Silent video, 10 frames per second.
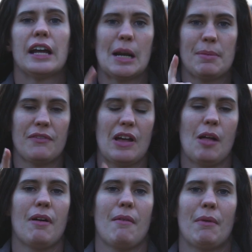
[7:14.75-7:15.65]
It'll be
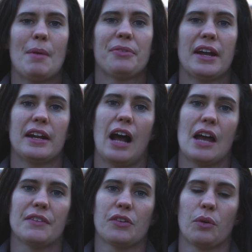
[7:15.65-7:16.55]
available on my website,
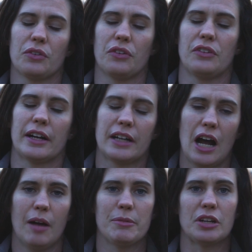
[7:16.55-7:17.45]

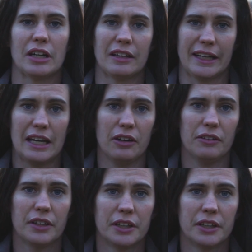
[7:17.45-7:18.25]
ivyshorses.com. You can click here.